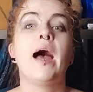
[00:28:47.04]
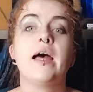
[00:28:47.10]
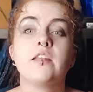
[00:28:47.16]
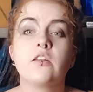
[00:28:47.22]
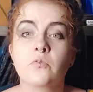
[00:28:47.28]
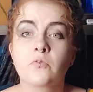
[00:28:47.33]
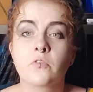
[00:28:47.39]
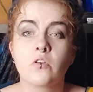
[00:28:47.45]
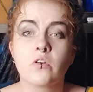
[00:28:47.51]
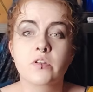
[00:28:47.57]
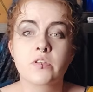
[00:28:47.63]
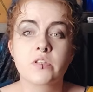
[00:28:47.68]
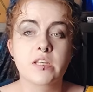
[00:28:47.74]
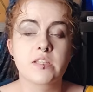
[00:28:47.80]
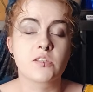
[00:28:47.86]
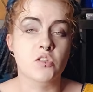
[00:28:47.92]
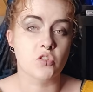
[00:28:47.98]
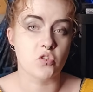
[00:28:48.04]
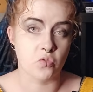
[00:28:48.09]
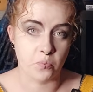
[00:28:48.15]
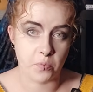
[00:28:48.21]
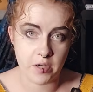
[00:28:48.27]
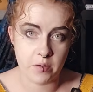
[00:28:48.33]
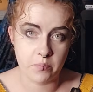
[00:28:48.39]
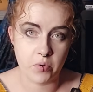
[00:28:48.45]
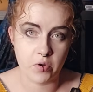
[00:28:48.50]
And of course, it's
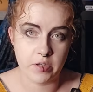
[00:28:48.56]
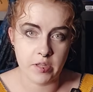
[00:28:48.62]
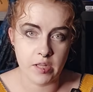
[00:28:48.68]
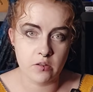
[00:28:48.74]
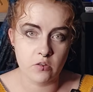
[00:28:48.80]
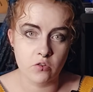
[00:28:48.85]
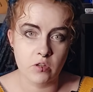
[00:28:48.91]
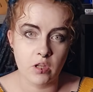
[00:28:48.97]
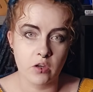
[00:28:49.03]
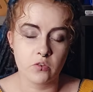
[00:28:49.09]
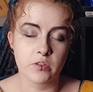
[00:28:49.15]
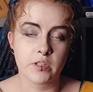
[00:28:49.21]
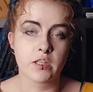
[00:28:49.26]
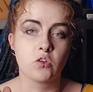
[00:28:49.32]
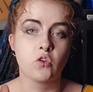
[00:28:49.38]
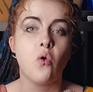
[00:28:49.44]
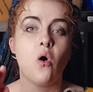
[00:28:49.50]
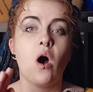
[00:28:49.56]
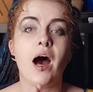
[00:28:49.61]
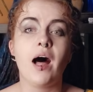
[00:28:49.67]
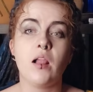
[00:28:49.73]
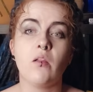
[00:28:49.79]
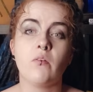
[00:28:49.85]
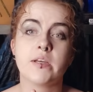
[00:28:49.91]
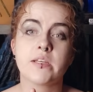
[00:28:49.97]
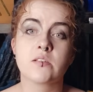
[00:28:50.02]
super important to know that you
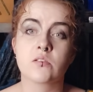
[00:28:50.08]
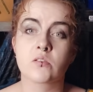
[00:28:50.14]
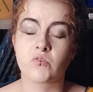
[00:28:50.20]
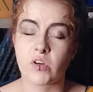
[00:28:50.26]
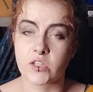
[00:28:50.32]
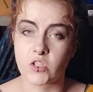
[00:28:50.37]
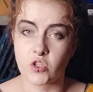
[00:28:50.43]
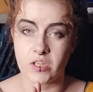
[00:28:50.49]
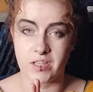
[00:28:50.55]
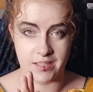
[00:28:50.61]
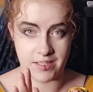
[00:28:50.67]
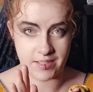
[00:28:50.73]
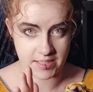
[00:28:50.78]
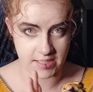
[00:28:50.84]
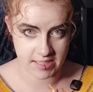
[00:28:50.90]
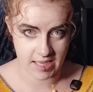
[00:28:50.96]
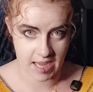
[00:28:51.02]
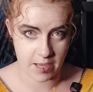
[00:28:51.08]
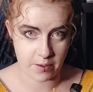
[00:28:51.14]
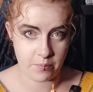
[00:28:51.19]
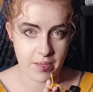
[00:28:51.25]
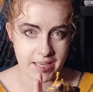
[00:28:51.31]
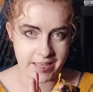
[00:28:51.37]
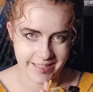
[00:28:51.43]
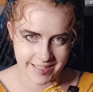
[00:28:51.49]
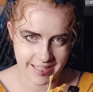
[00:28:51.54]
always swatch in the same
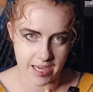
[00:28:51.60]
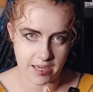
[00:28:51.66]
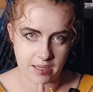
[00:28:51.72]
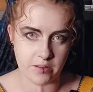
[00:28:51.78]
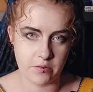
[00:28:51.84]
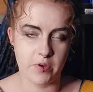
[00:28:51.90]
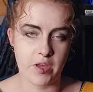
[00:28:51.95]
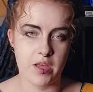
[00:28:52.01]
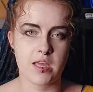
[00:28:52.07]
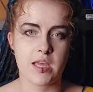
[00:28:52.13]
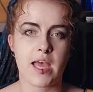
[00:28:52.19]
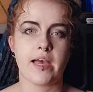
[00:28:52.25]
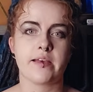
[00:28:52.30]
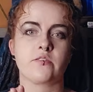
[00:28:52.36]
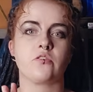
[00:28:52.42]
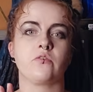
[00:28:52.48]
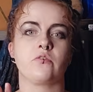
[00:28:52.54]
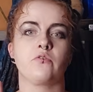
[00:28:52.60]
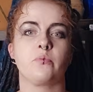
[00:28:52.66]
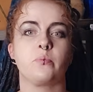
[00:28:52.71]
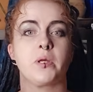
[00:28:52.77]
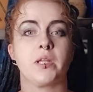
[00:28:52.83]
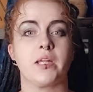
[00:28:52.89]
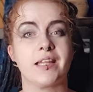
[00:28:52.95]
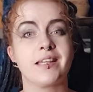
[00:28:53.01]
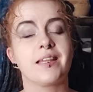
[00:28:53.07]
exact way as you will
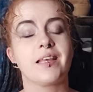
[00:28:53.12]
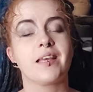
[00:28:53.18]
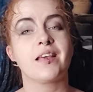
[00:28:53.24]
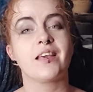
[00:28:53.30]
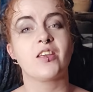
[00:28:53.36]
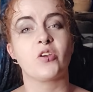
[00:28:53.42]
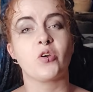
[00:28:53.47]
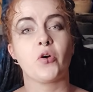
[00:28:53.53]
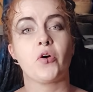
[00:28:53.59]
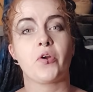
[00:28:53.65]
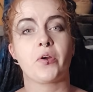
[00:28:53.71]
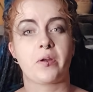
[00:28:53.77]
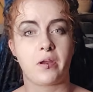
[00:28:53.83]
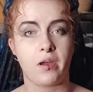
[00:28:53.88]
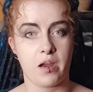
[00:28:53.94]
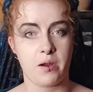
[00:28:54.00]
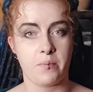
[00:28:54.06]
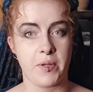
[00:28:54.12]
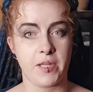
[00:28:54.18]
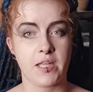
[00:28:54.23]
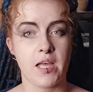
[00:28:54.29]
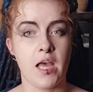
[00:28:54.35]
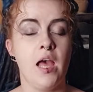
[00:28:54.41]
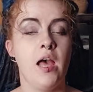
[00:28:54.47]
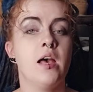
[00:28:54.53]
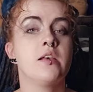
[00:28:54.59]
be knitting your garment.
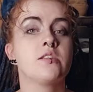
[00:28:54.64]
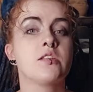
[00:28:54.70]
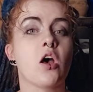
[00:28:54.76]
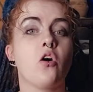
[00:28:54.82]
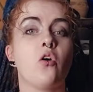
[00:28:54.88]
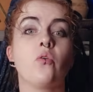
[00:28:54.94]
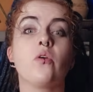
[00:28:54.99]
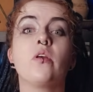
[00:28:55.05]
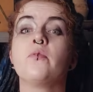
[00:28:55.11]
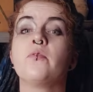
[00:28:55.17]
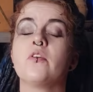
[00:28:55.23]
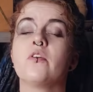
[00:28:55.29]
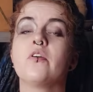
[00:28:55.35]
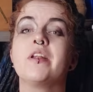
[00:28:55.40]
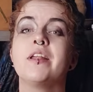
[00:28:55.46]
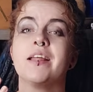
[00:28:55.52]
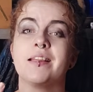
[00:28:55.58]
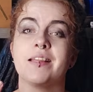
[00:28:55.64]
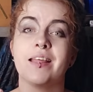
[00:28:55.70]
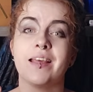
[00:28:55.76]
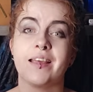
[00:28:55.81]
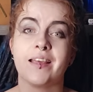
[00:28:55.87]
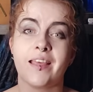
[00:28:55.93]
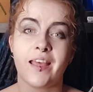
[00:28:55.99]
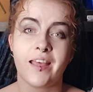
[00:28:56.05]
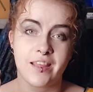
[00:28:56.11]
So if you're
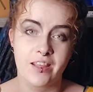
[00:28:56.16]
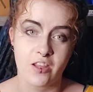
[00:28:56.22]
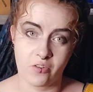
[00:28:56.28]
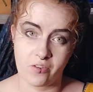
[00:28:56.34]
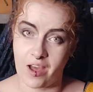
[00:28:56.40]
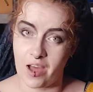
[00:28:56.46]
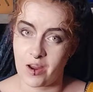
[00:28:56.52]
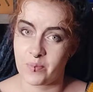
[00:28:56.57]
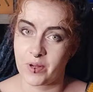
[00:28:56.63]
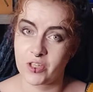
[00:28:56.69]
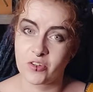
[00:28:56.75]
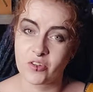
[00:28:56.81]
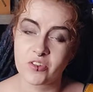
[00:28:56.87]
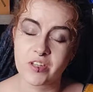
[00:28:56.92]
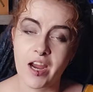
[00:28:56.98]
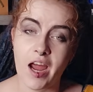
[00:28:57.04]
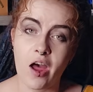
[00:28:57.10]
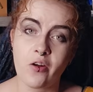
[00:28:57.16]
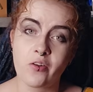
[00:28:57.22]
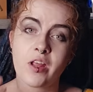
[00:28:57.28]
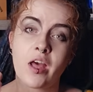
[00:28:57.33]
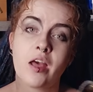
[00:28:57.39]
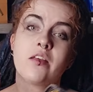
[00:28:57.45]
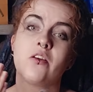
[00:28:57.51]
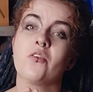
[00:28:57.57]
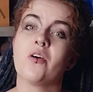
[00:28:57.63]
knitting your garment on round,
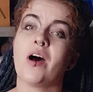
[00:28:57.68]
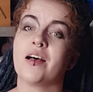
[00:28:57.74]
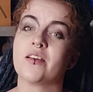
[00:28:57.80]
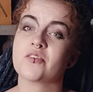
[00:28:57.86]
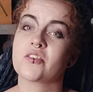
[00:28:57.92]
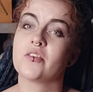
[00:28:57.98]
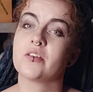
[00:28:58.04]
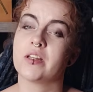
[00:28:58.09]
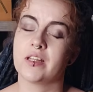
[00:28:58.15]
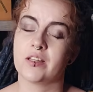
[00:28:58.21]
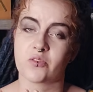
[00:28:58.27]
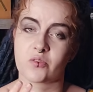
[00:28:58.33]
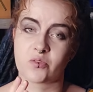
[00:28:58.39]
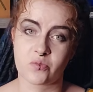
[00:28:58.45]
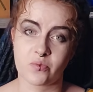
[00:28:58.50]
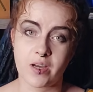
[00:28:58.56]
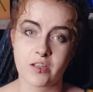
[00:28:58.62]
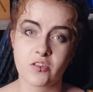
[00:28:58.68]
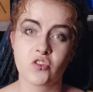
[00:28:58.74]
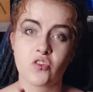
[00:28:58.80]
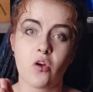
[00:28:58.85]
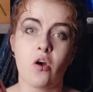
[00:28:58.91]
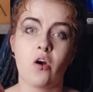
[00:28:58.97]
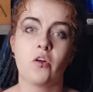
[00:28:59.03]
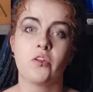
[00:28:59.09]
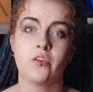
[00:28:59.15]
you also need to swatch
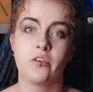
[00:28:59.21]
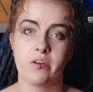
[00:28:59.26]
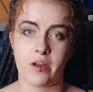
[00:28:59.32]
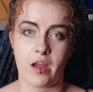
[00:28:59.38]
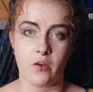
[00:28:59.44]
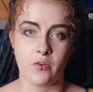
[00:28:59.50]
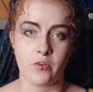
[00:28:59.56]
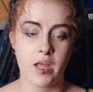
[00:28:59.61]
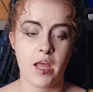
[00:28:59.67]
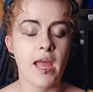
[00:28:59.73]
on round.